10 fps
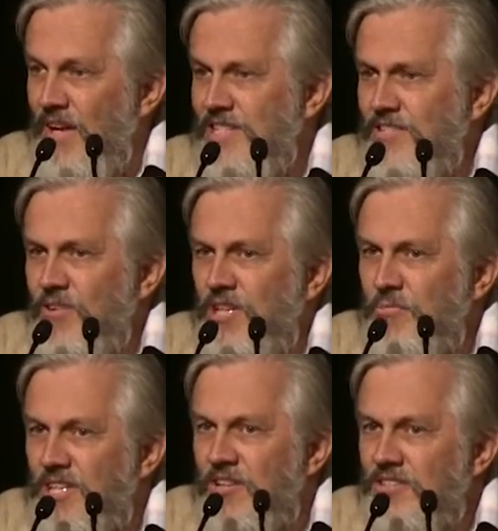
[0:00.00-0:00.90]

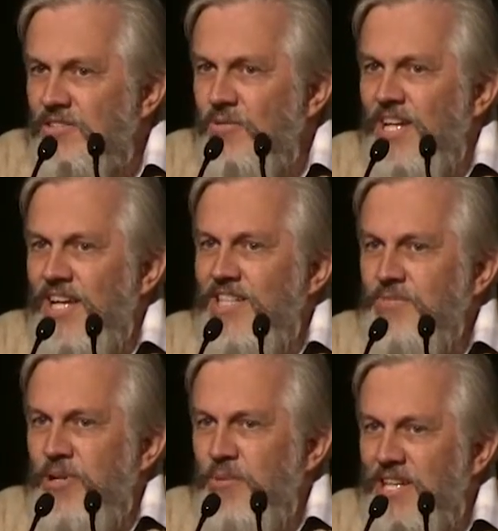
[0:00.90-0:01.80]
Astronomy doesn't do any
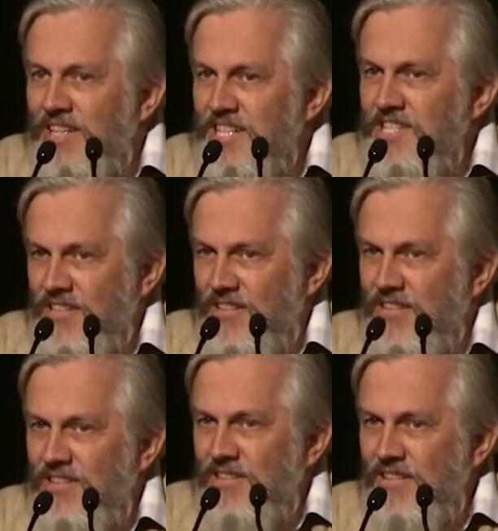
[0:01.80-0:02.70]

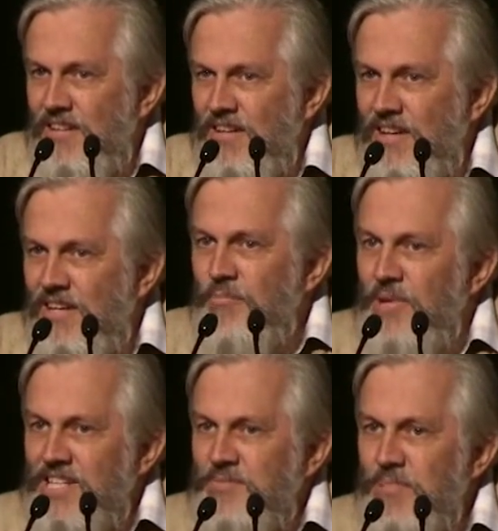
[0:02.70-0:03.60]
experimentation. It
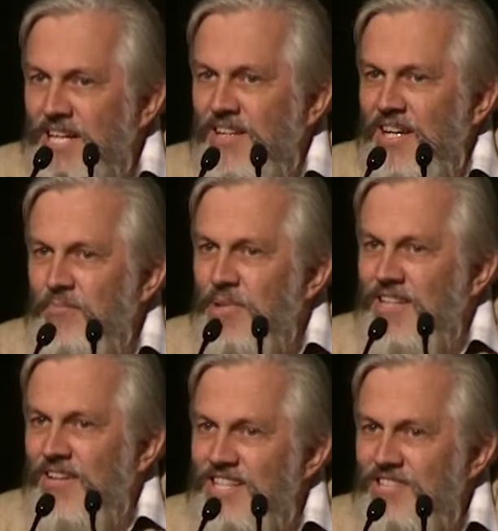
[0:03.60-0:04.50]
makes better and
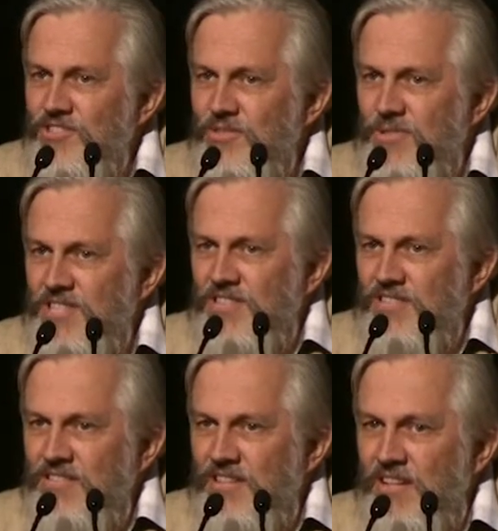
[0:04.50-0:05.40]
better
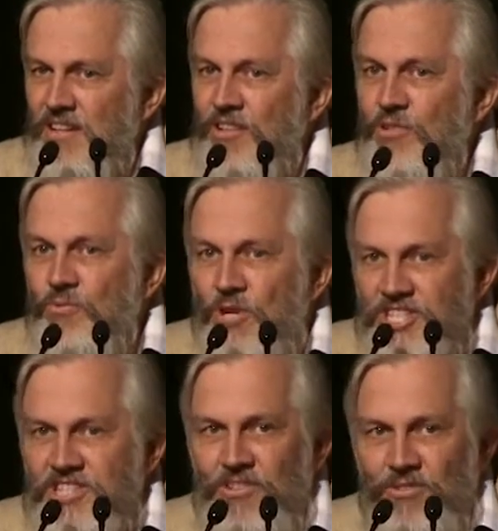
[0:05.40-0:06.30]
instruments to
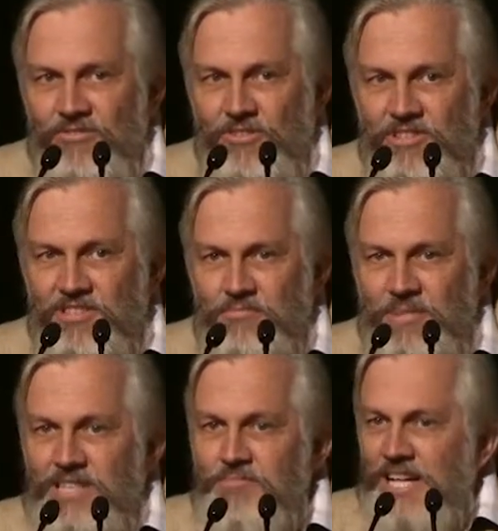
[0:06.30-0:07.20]
watch the universe,
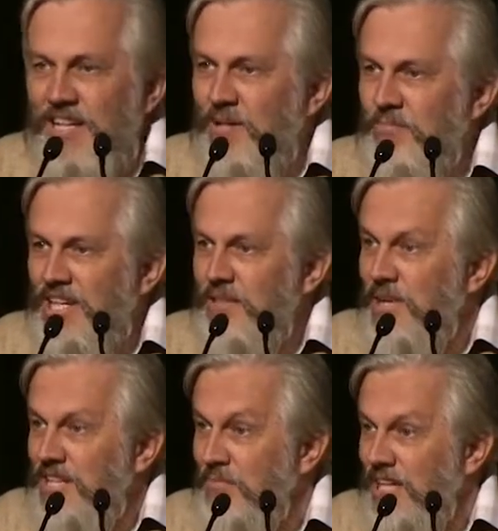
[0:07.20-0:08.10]
makes better and better
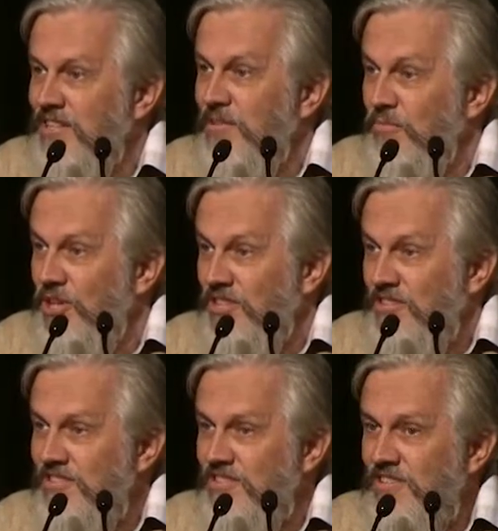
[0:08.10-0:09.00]
mathematical
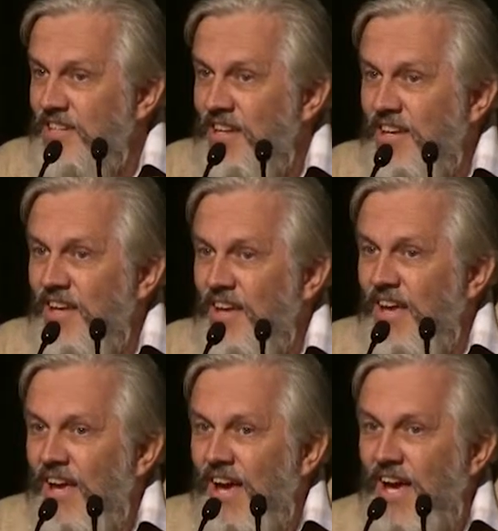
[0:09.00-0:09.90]
models.
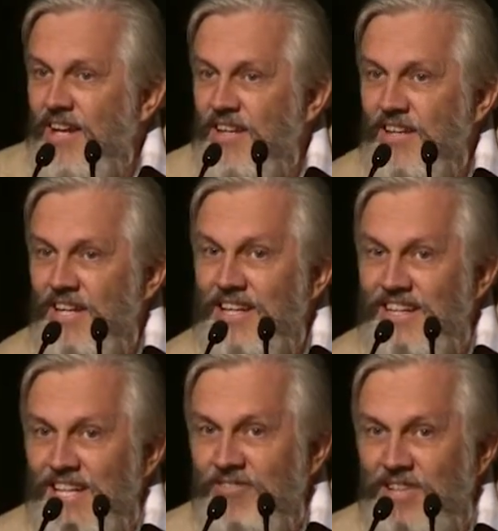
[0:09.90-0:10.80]
And in
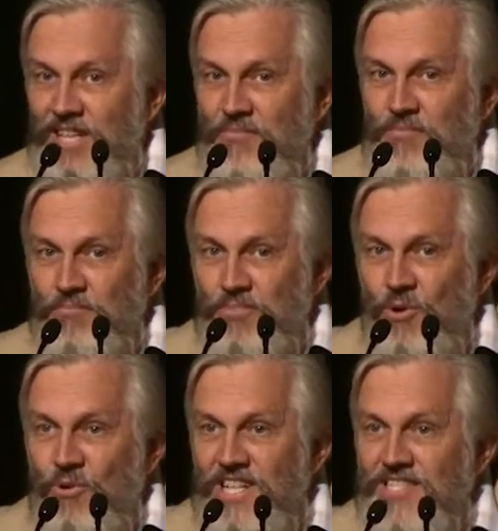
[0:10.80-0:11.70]
that way,
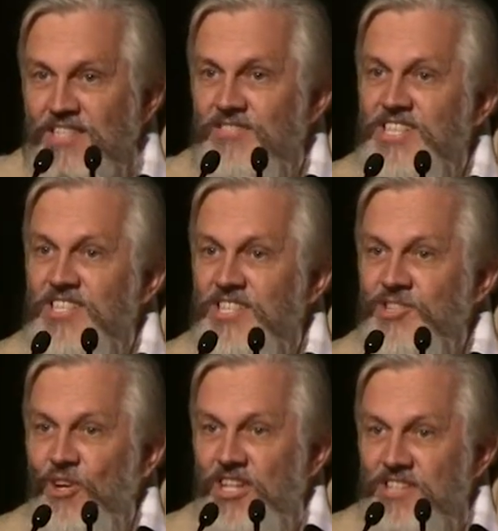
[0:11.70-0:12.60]
progresses with its
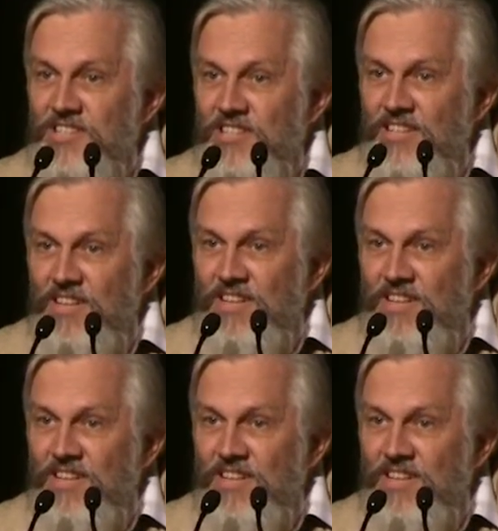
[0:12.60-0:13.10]
knowledge.